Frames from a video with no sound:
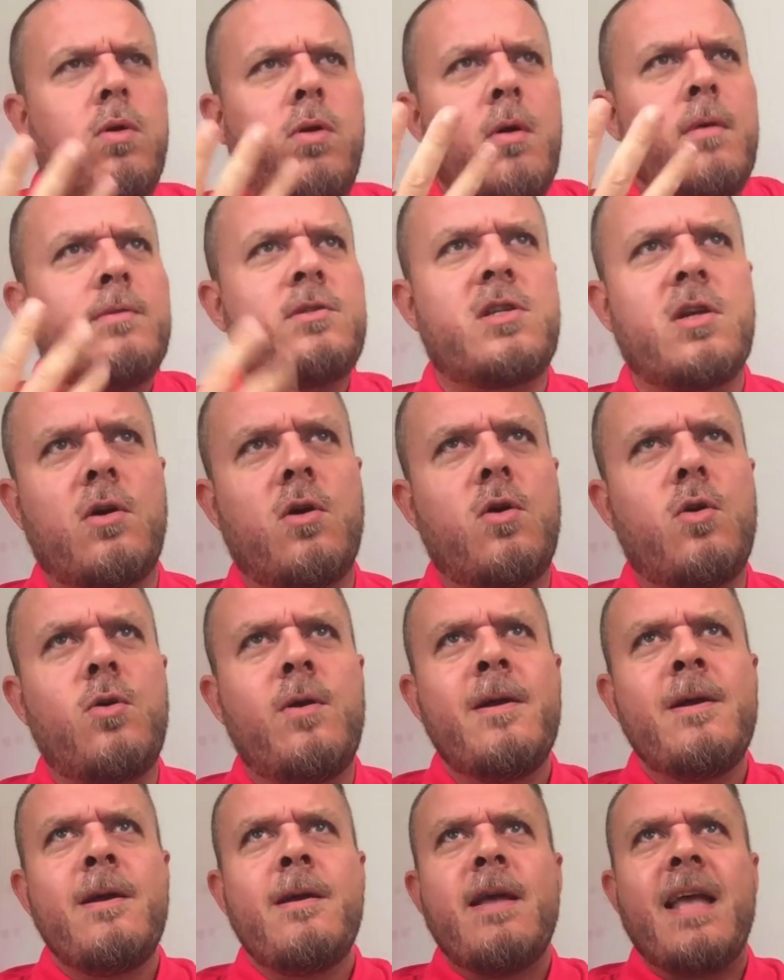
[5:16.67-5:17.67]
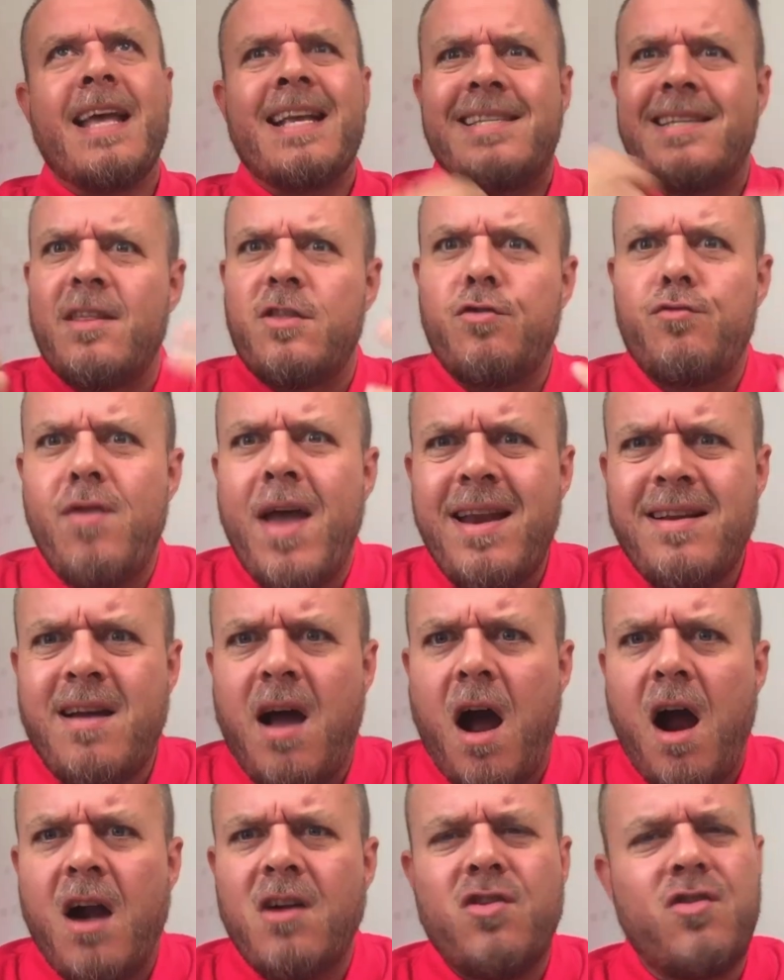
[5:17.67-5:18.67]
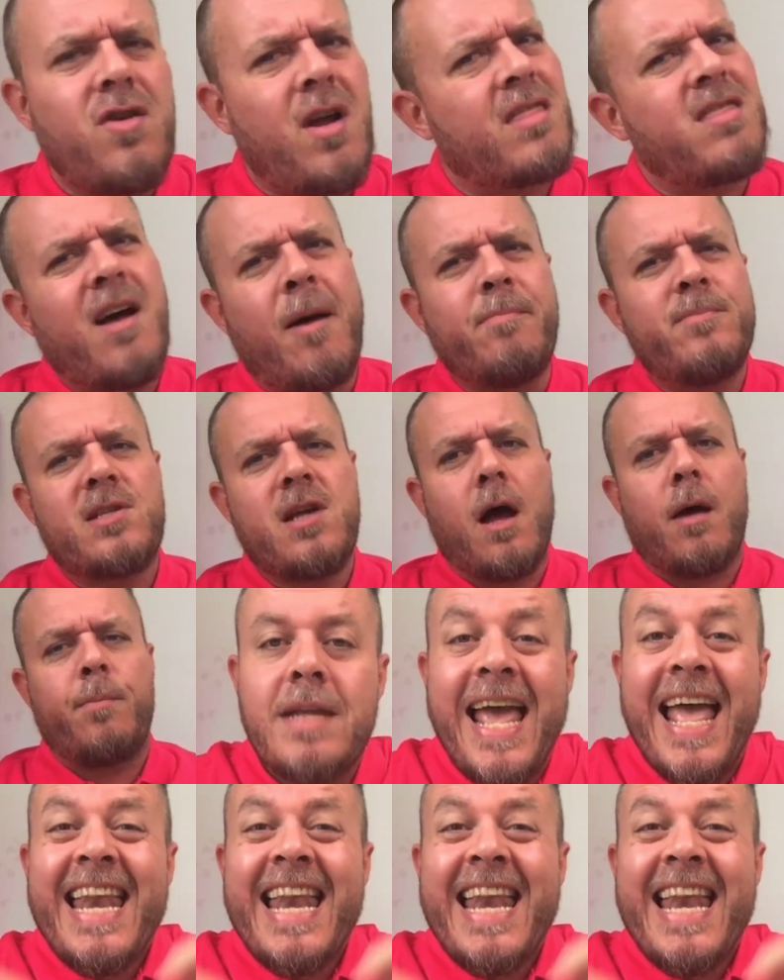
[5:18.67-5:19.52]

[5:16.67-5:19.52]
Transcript: So is it the red card or a thumbs up?